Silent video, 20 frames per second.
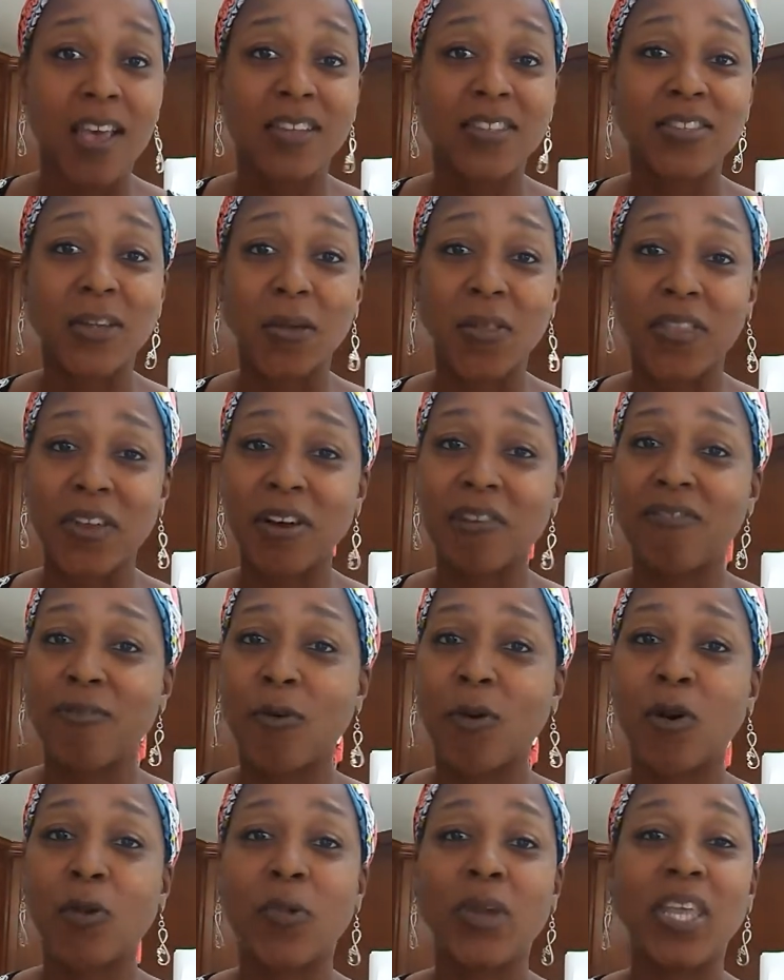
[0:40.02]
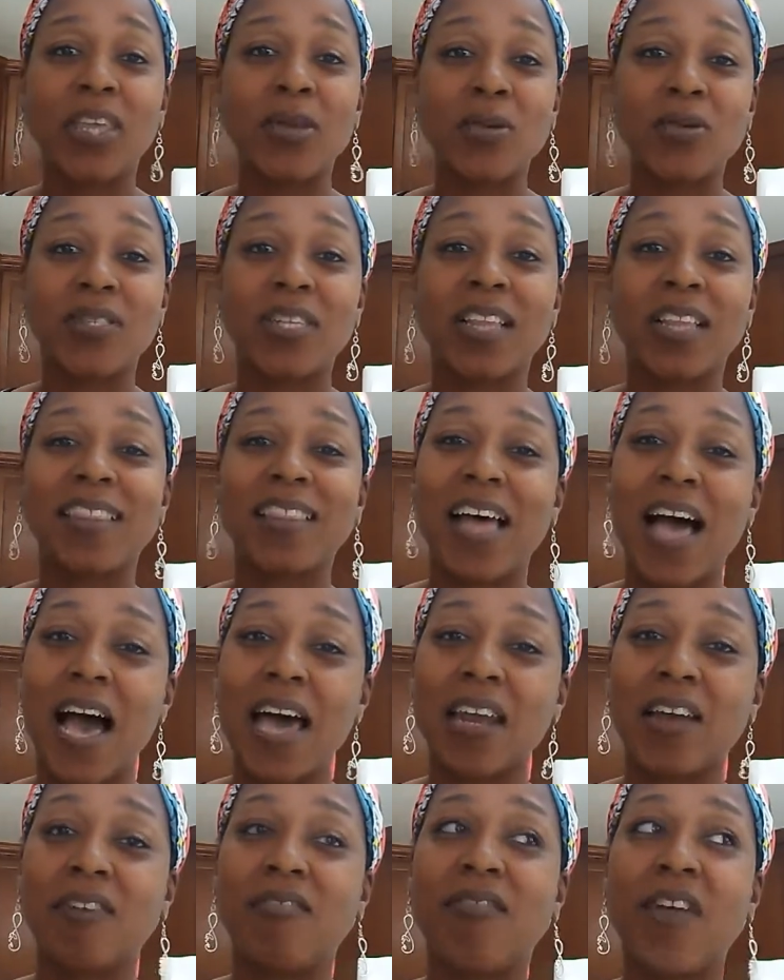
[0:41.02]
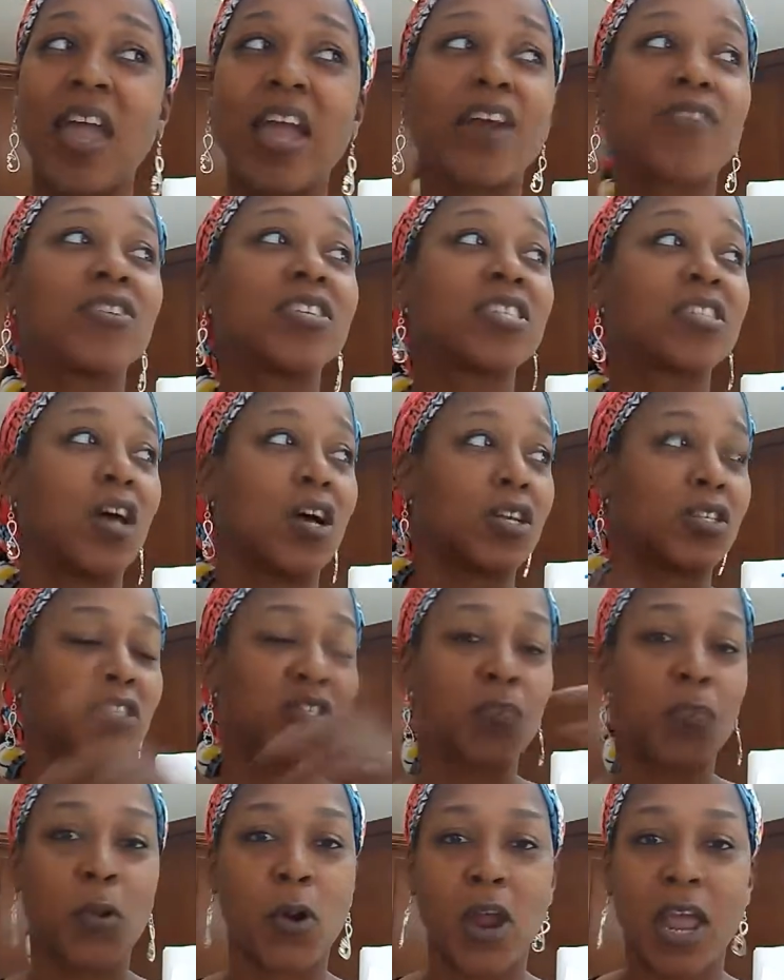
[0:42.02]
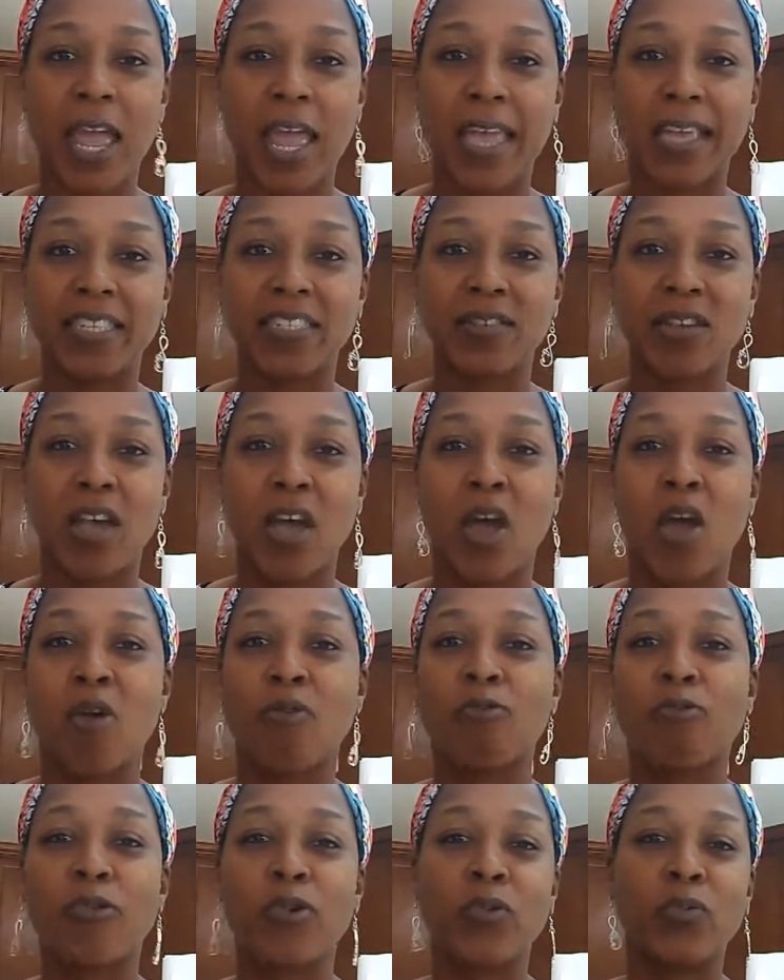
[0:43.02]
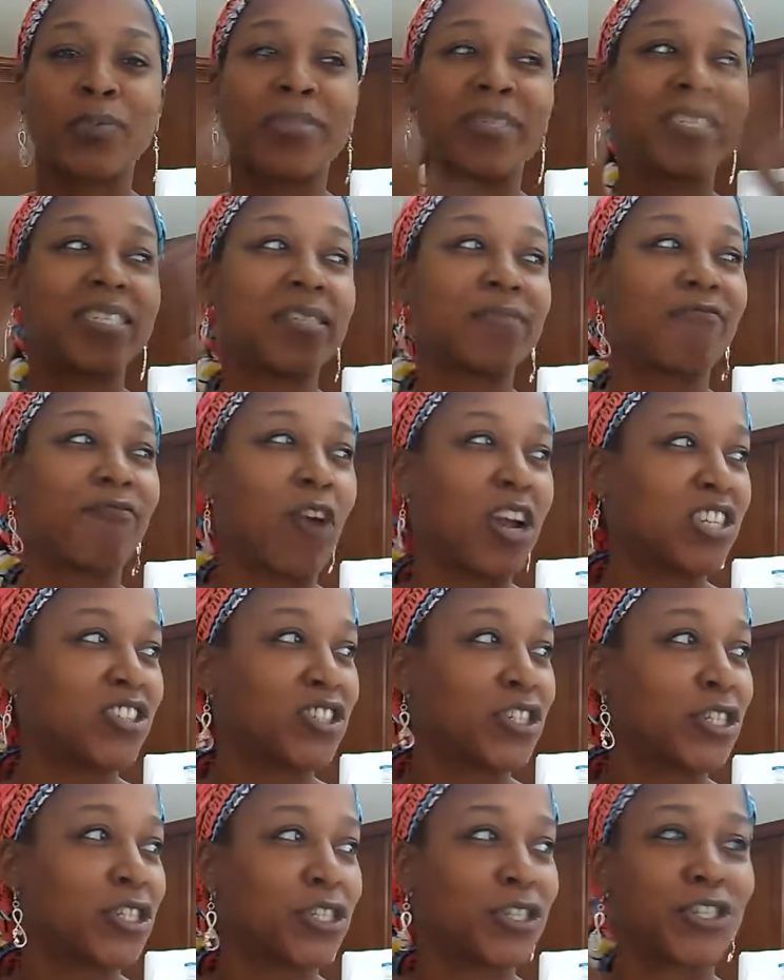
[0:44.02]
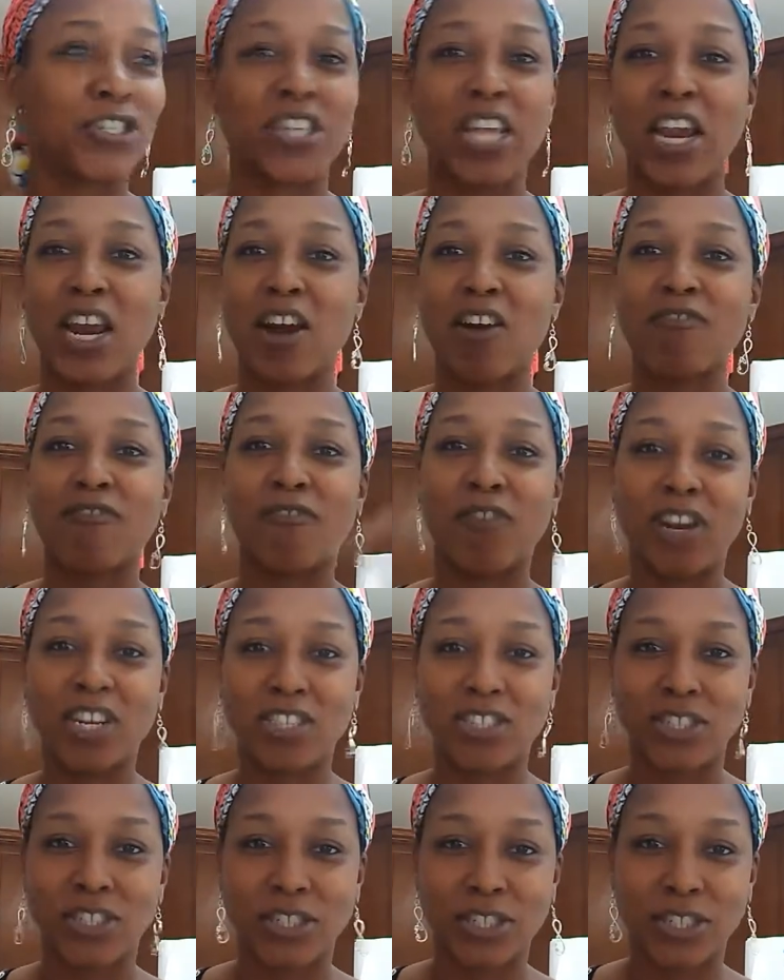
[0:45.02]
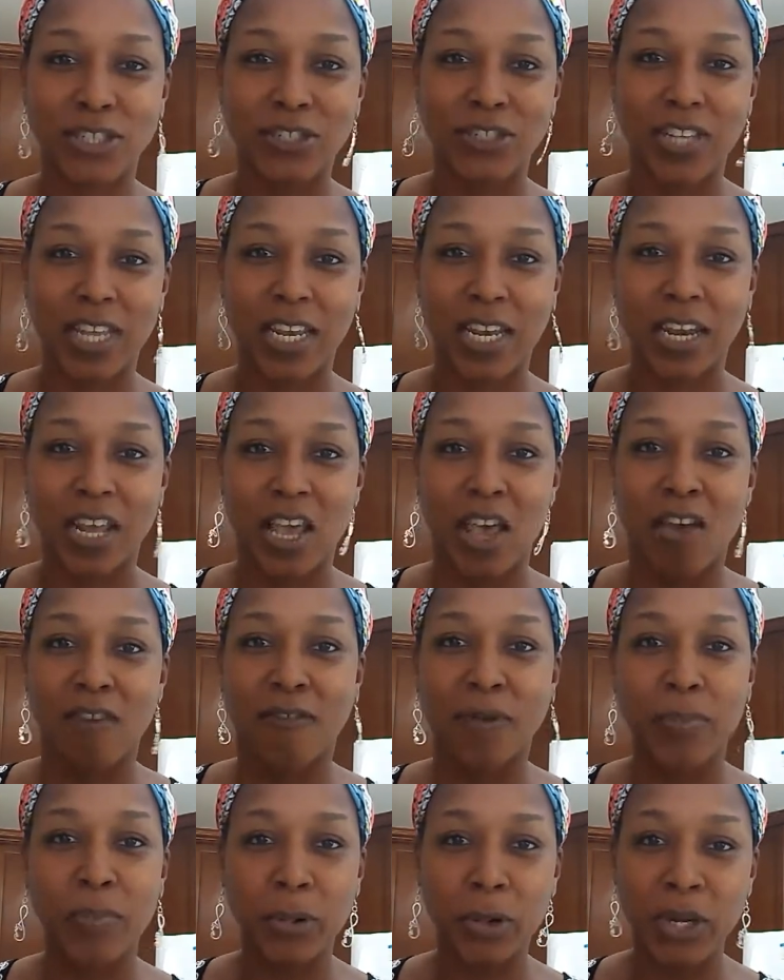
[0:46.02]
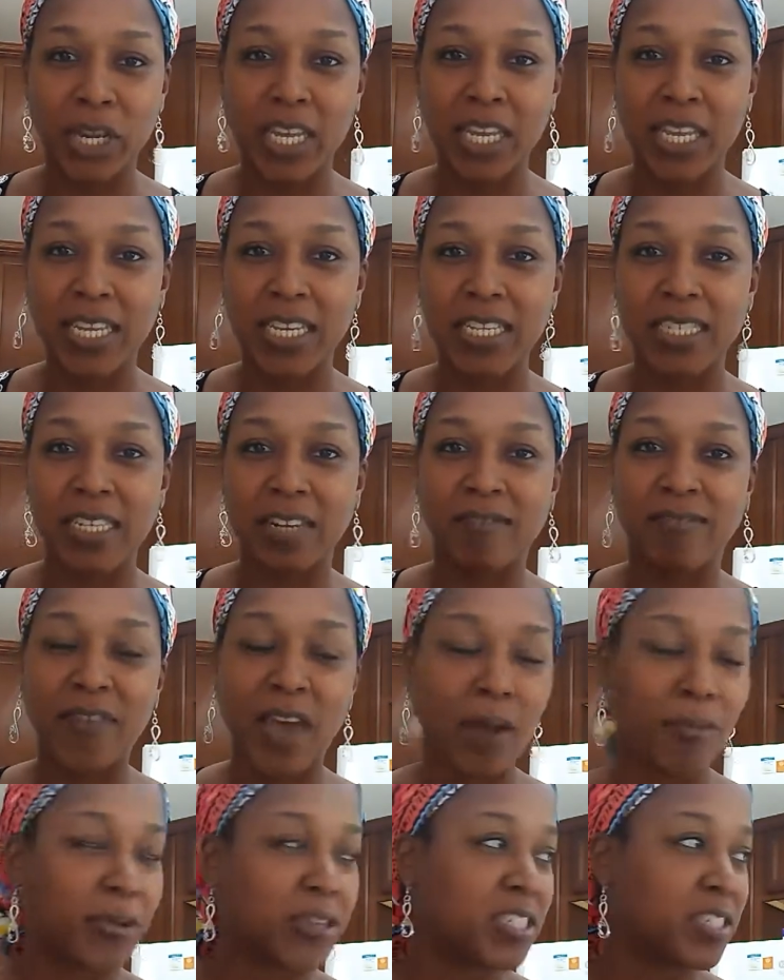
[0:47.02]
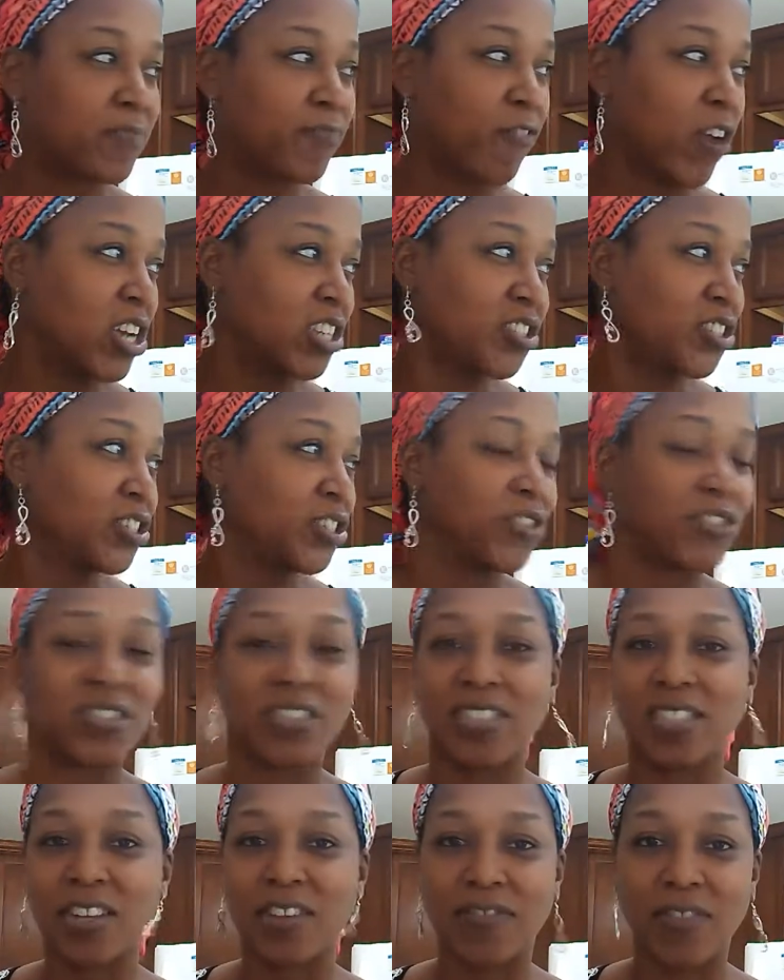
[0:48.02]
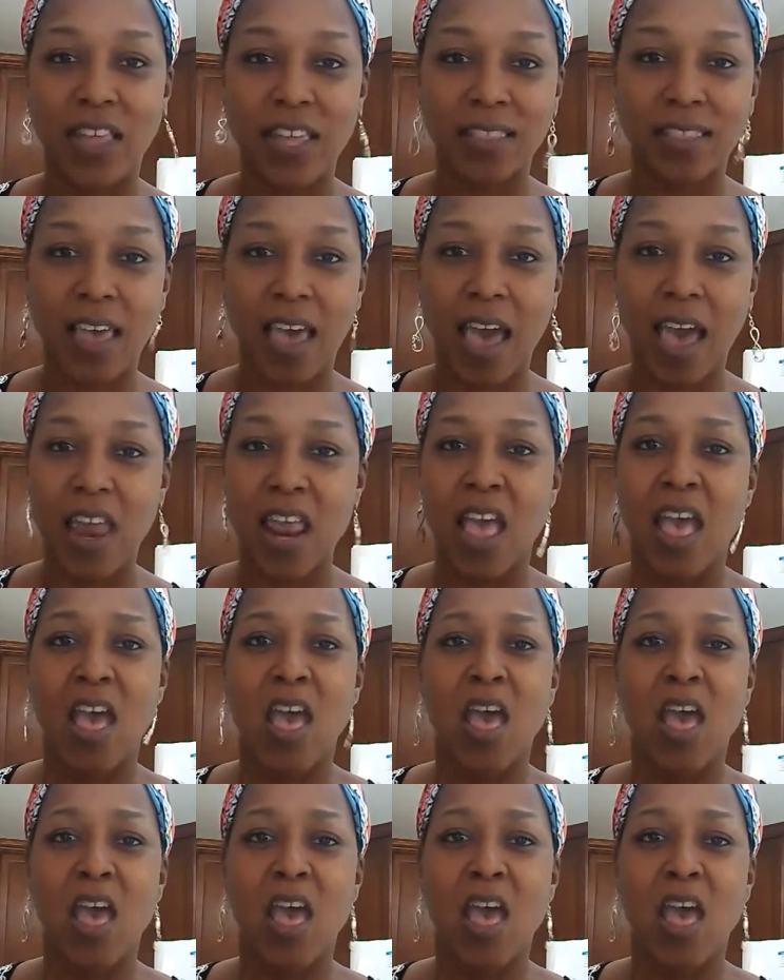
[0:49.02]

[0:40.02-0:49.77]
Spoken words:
So therefore, we use a lot of aerosol sprays, room fresheners, air fresheners, and Febreze and fabric fresheners and stuff like that.